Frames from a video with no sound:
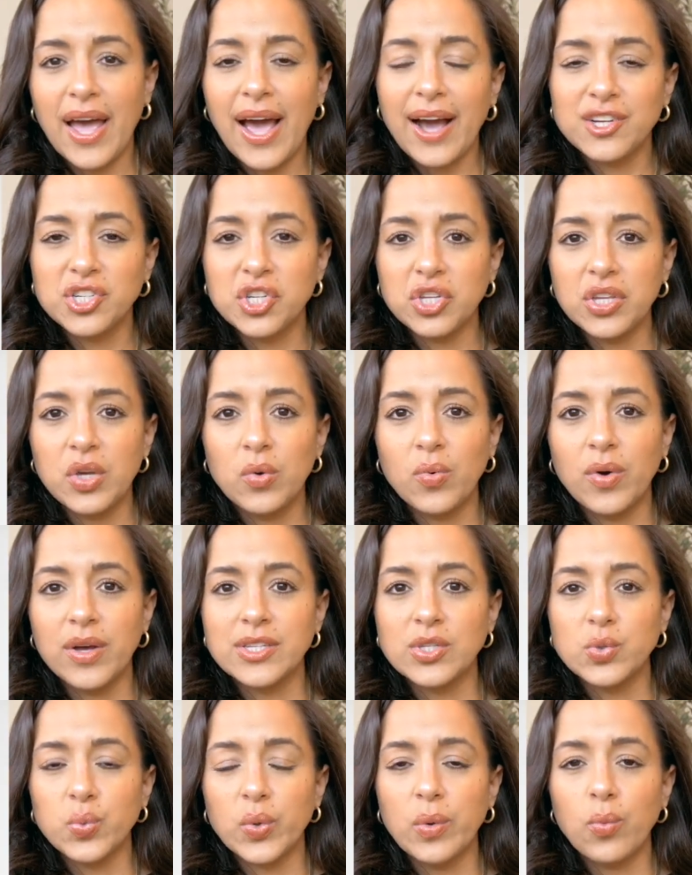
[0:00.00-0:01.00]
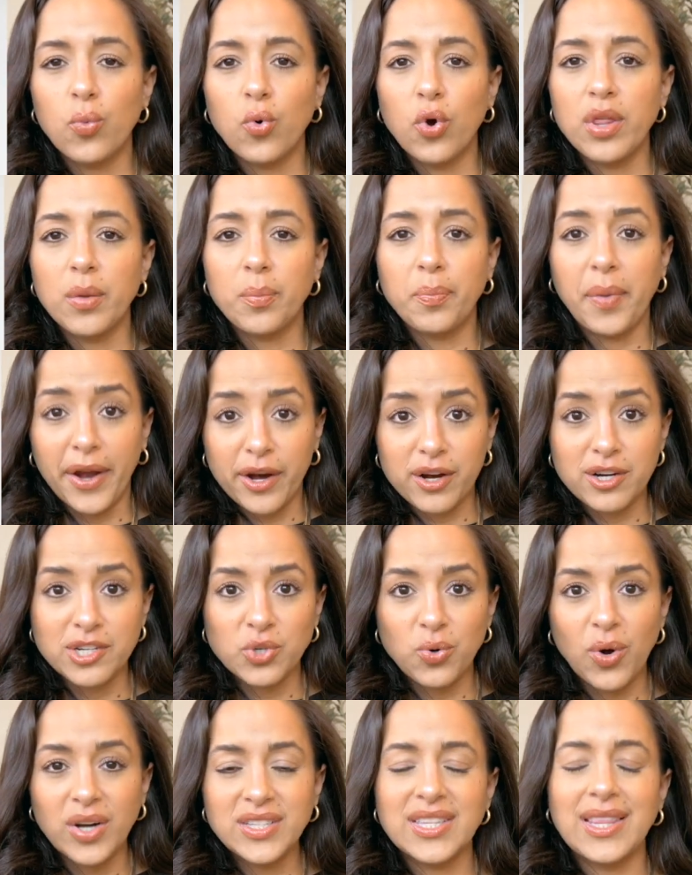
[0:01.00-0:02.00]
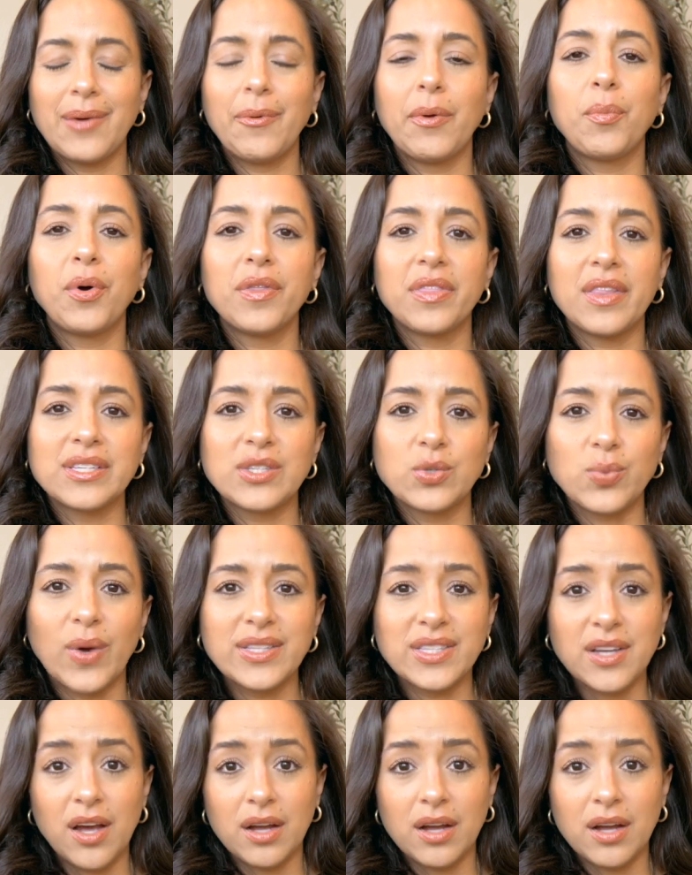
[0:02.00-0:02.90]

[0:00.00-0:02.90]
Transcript: actually was we wore the biker shorts and then we put the sweats